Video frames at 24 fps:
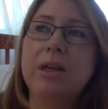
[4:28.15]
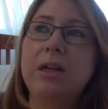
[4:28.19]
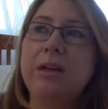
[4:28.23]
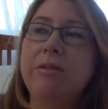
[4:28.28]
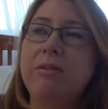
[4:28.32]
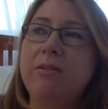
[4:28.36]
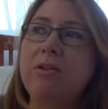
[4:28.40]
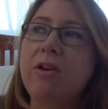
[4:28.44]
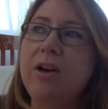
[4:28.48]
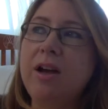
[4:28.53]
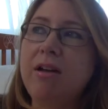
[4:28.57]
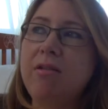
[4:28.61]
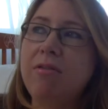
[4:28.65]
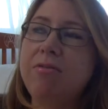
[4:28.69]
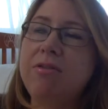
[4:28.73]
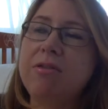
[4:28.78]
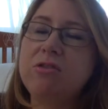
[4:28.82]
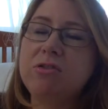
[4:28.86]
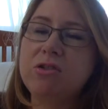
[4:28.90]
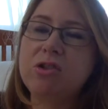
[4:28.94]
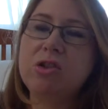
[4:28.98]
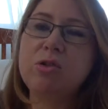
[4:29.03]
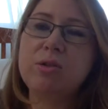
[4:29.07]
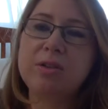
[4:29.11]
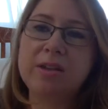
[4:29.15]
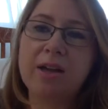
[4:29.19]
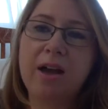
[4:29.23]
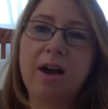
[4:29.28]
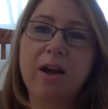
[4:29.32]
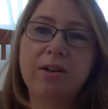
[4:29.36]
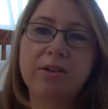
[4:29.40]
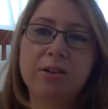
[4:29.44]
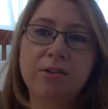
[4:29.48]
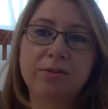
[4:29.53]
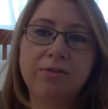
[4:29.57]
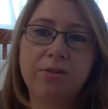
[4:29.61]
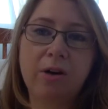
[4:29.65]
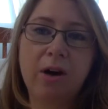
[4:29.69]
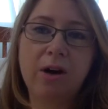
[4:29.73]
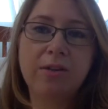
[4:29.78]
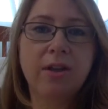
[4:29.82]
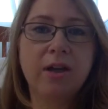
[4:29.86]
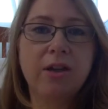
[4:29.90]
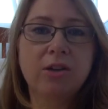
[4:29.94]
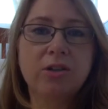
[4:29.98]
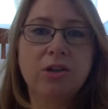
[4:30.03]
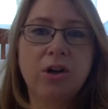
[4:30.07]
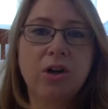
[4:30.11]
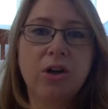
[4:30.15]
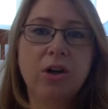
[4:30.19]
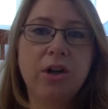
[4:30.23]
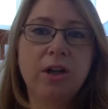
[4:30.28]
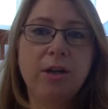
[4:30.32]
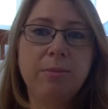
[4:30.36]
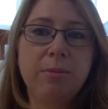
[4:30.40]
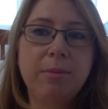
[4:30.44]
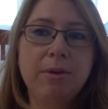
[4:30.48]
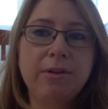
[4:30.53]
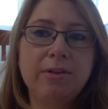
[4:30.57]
if I've got other things to do, it's hard to find that time.